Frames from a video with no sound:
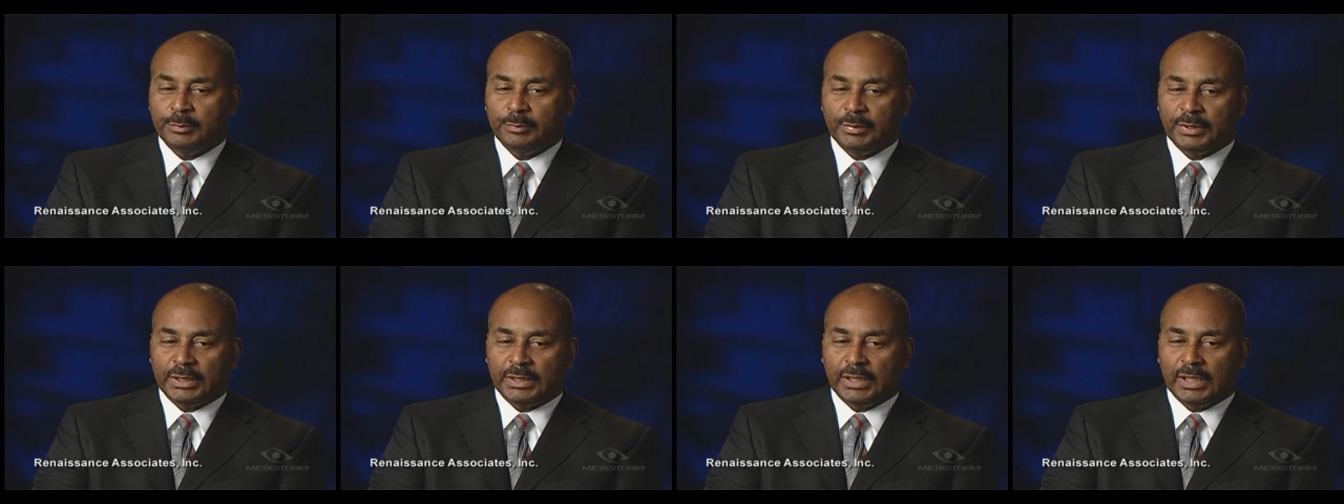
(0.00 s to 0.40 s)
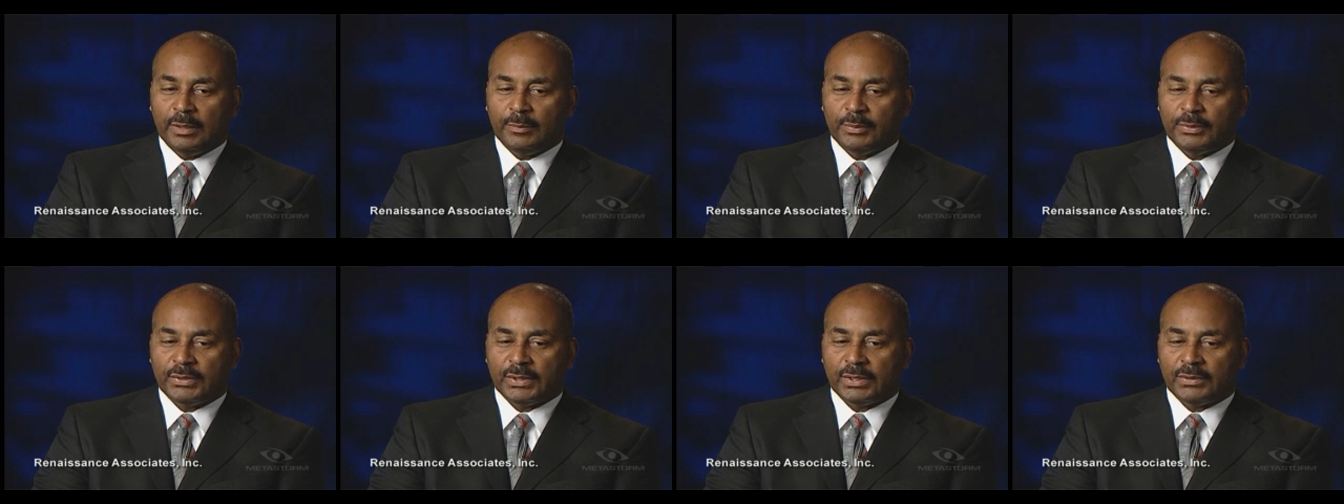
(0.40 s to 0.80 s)
but it
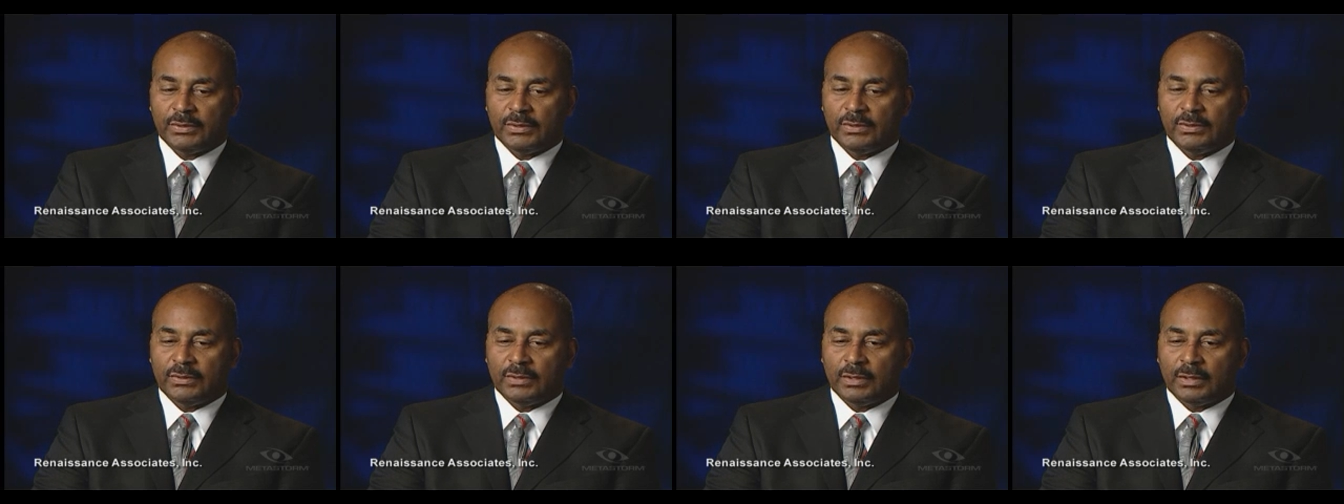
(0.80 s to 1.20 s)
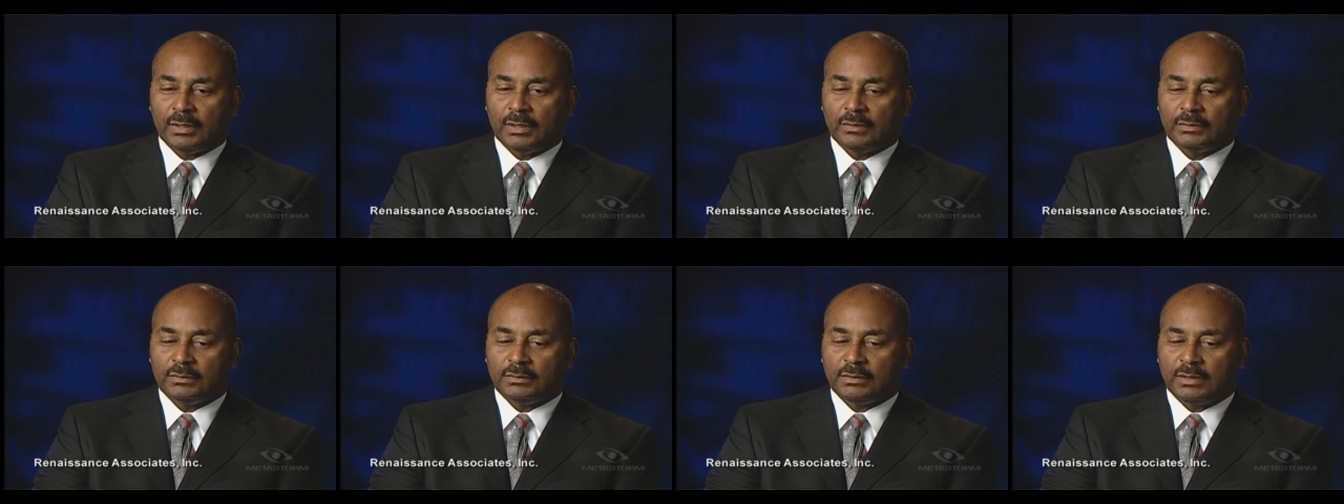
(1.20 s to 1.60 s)
enables us to
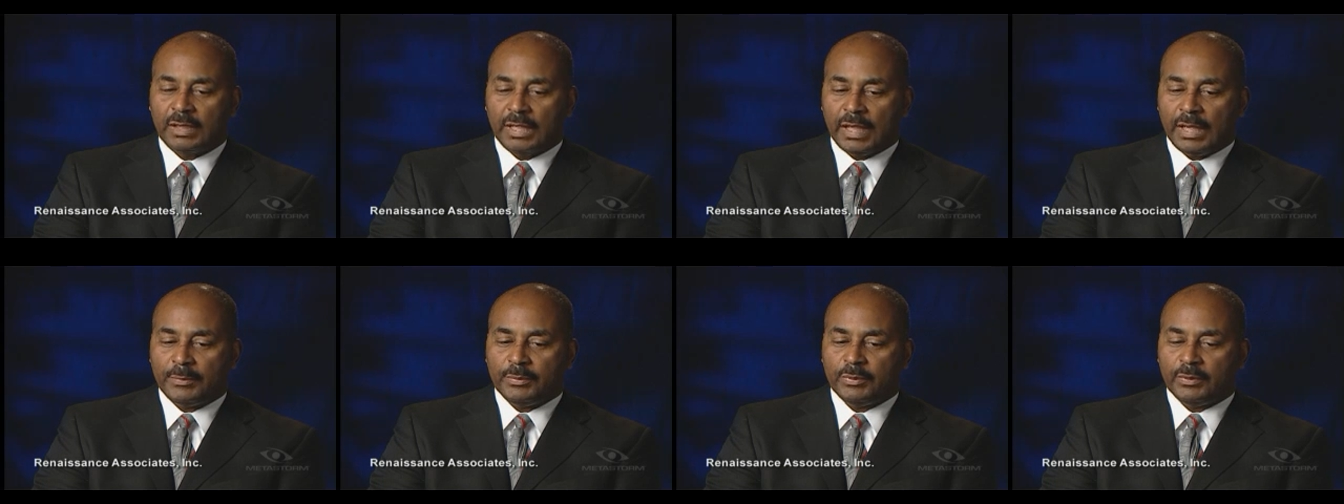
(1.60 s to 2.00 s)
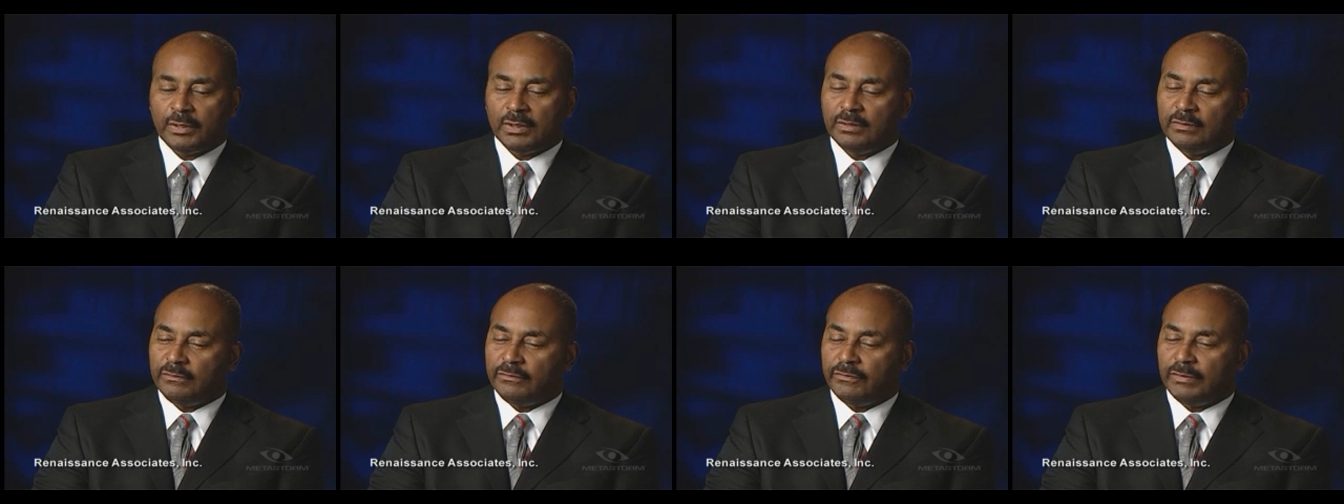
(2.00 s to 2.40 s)
start capturing
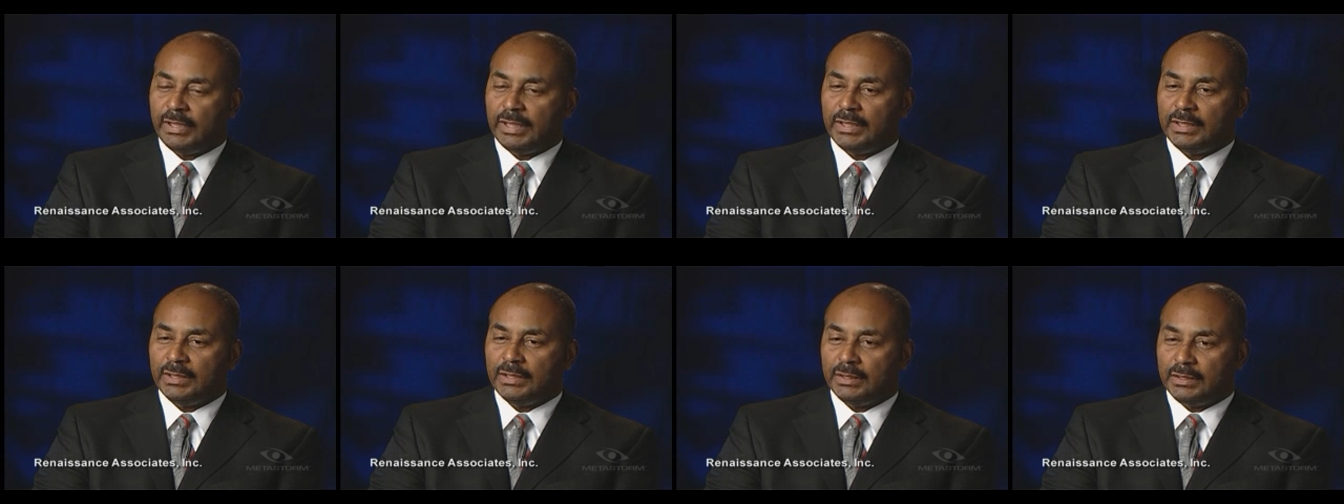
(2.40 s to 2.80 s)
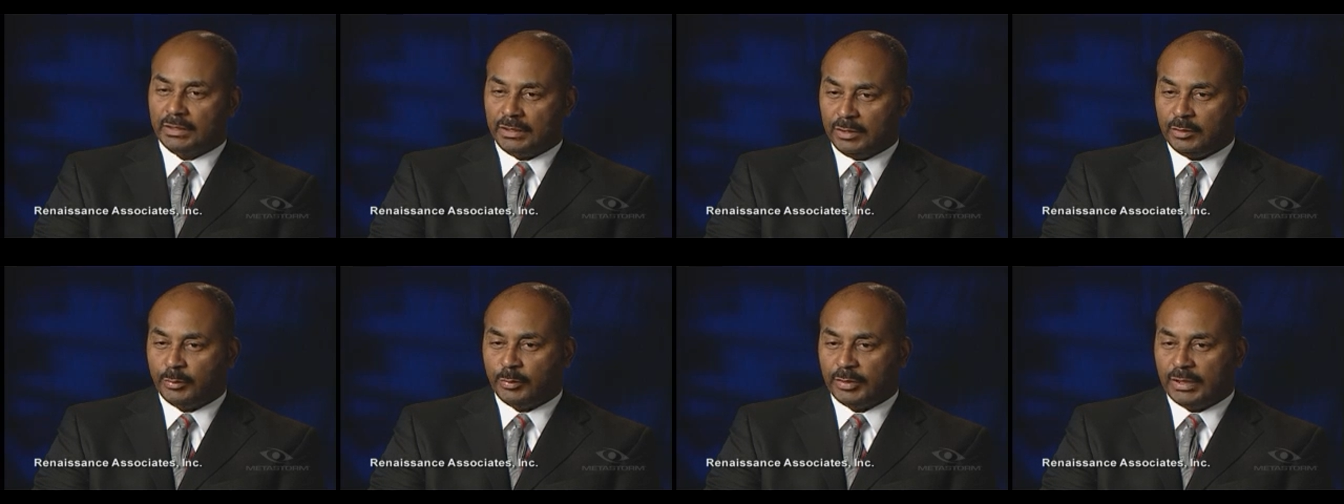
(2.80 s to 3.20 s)
and defining an
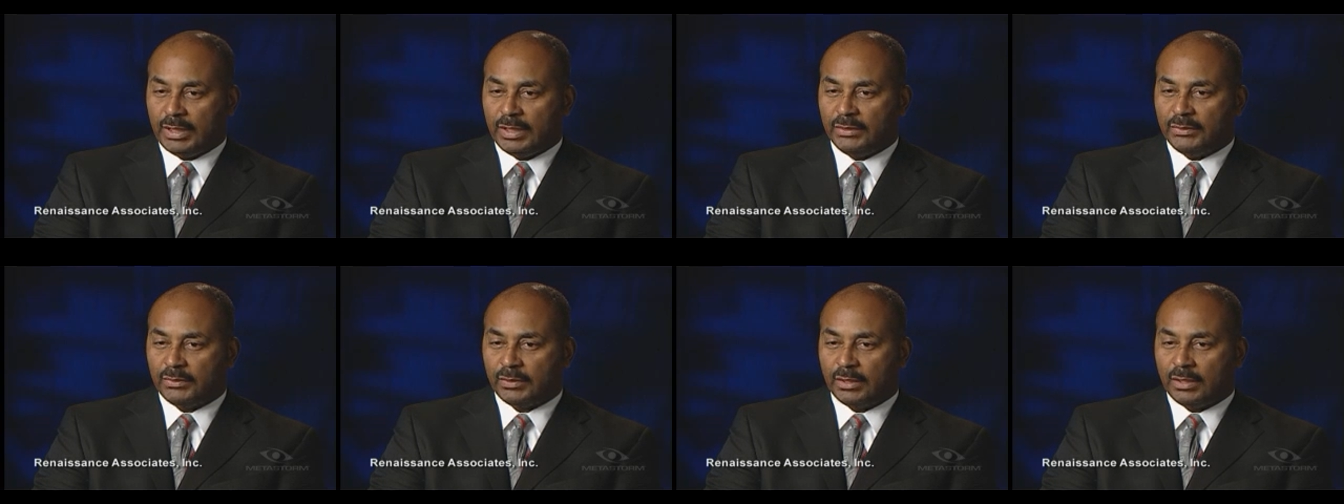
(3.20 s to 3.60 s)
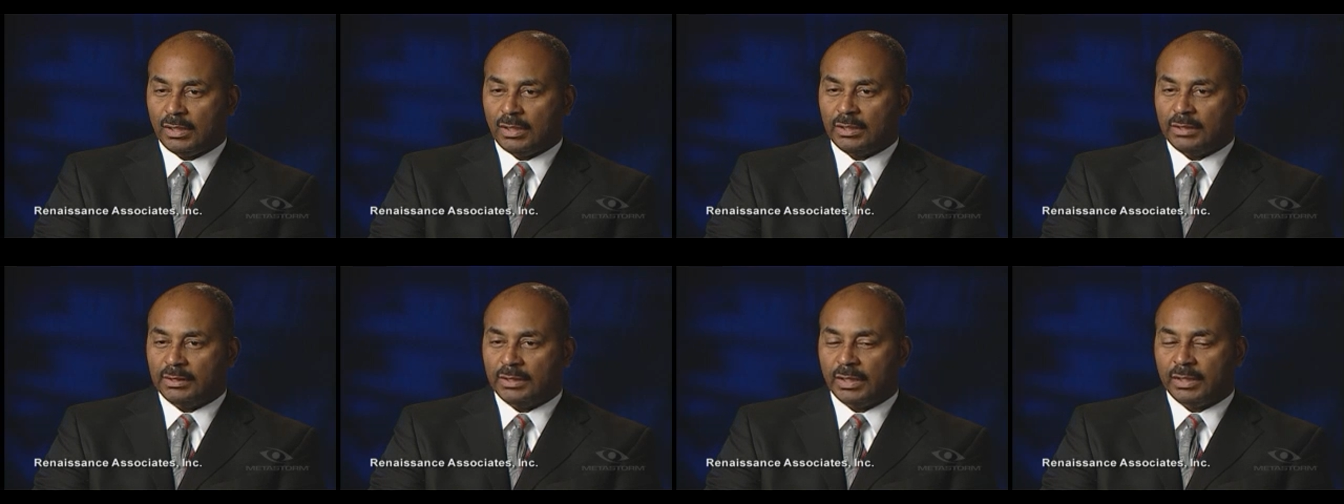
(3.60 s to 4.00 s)
enterprise
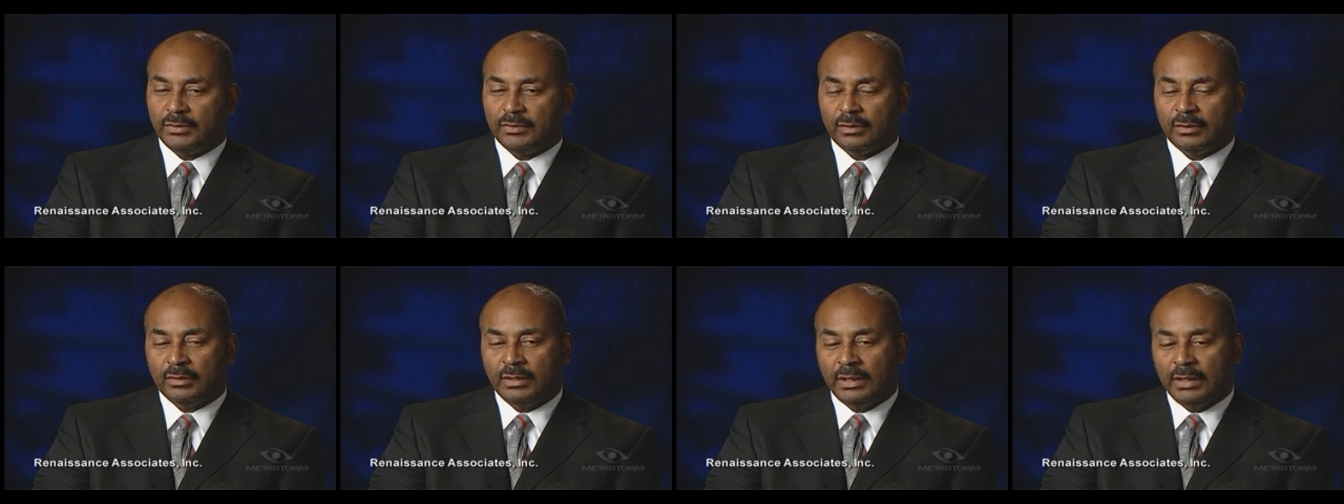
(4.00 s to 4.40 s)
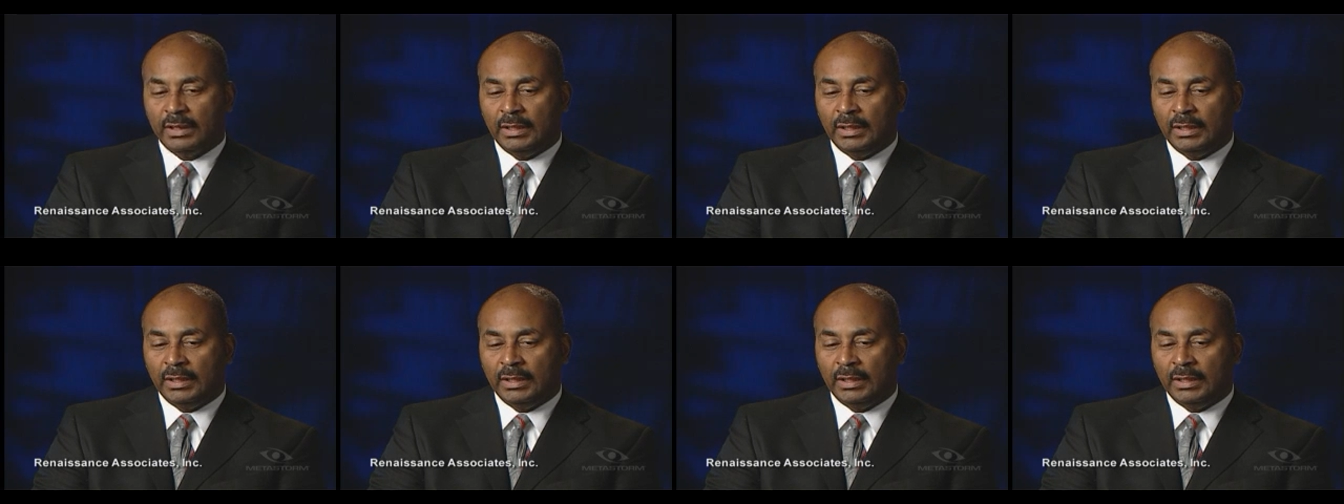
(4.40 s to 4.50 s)
architecture